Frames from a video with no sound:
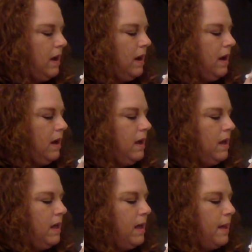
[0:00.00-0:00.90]

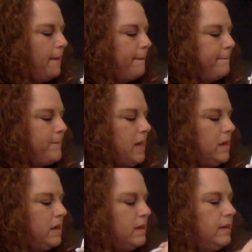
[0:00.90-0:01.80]
K-A-B.
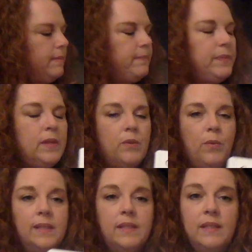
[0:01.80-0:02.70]

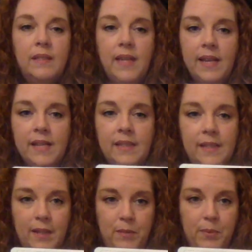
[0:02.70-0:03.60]
What's the second
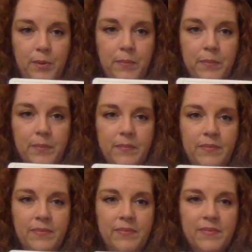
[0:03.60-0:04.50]
syllable?
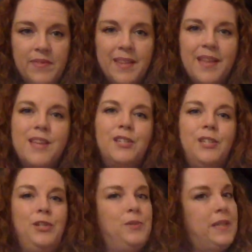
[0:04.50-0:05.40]

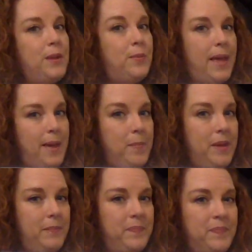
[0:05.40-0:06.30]
Did you say web?
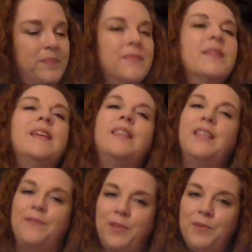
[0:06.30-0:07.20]

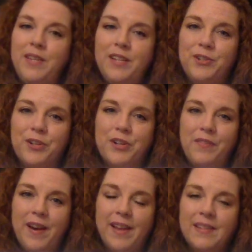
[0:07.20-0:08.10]
If you did, you're
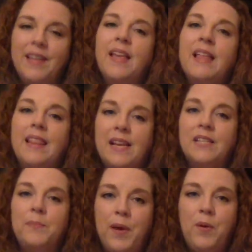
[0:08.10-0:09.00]
correct. Let's
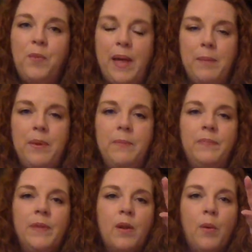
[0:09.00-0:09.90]
spell web.
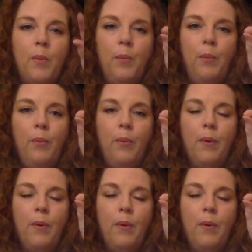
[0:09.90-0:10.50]
W-E-B.